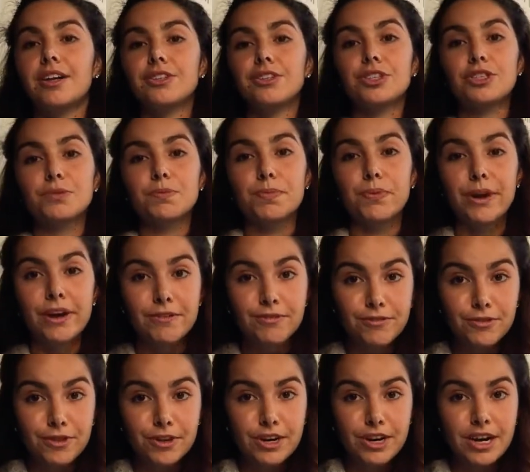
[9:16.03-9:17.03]
just pray
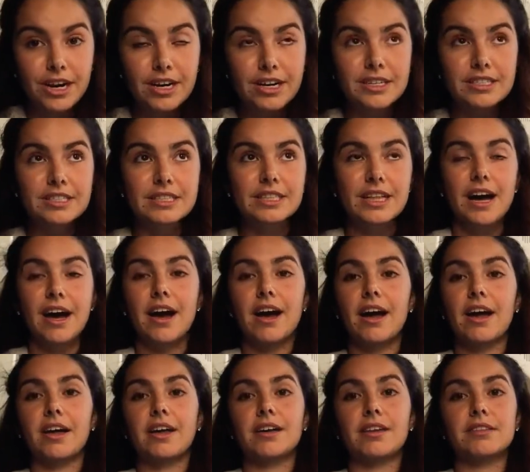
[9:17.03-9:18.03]
for us
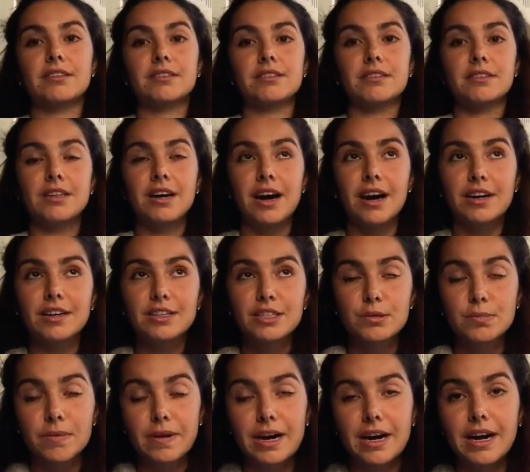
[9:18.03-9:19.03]
that it's not
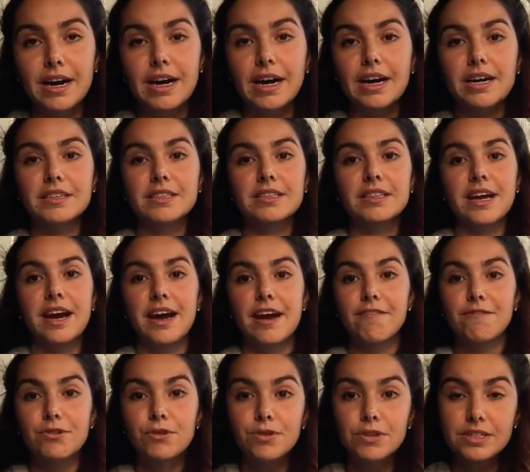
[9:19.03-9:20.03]
as bad and that
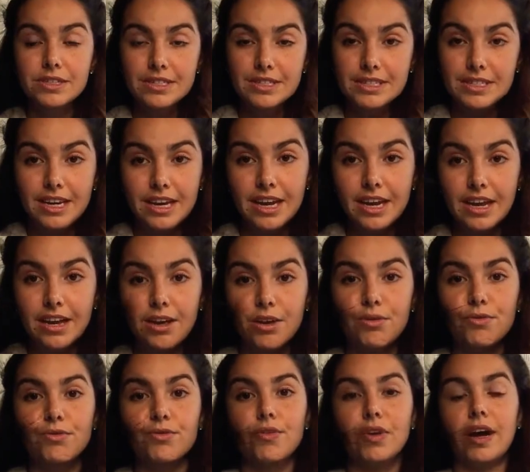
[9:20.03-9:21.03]
everyone is
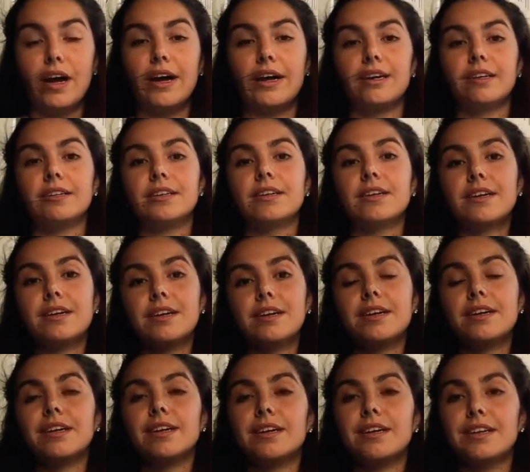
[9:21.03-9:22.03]
safe, and
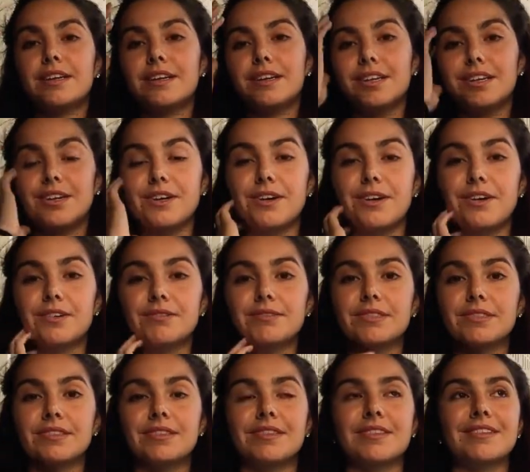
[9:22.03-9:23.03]
you know,
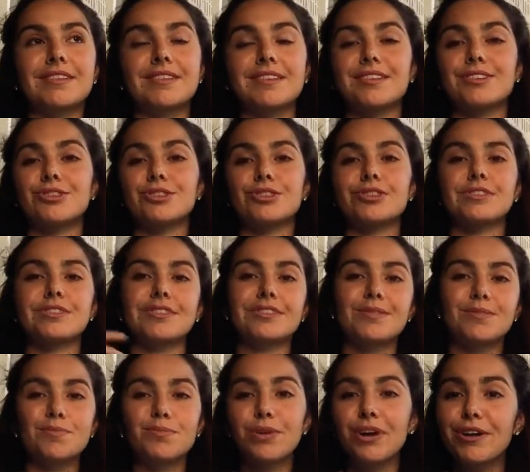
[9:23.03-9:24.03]
just
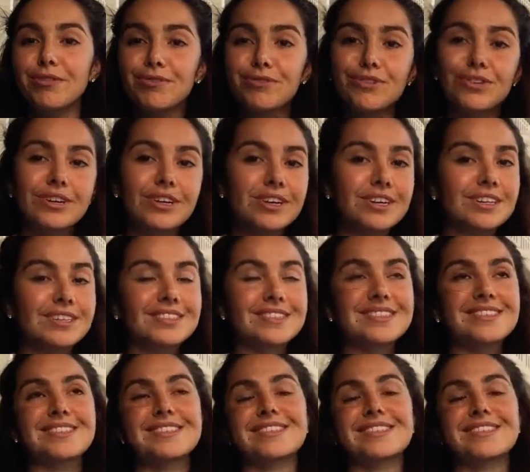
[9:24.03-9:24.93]
pray for us